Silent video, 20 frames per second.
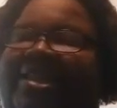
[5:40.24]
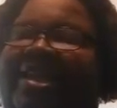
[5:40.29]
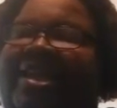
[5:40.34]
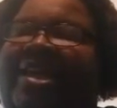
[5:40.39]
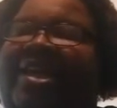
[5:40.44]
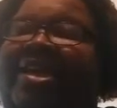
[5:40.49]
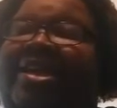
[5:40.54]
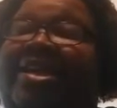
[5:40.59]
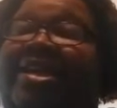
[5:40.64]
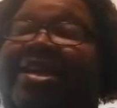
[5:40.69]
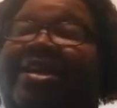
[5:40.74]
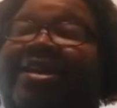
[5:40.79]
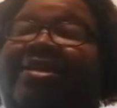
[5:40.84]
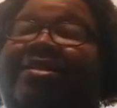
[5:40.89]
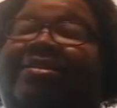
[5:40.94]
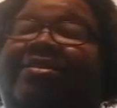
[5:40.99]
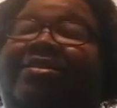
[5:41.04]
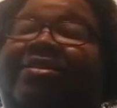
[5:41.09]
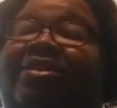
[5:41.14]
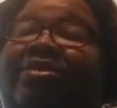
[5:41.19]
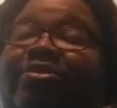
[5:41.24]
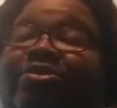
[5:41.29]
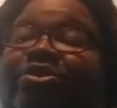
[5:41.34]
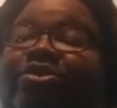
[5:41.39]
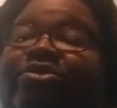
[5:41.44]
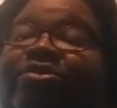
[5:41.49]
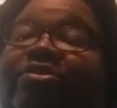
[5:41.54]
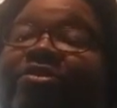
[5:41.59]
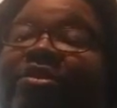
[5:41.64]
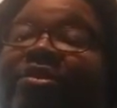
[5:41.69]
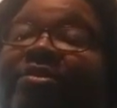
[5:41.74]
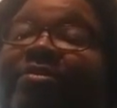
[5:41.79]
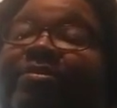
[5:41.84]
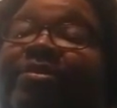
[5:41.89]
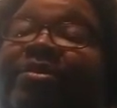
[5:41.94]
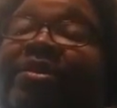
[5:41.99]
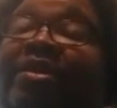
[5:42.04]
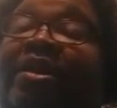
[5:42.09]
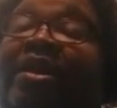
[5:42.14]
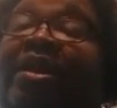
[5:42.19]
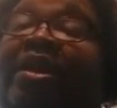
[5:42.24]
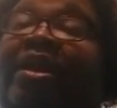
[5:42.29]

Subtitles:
thing is social groups,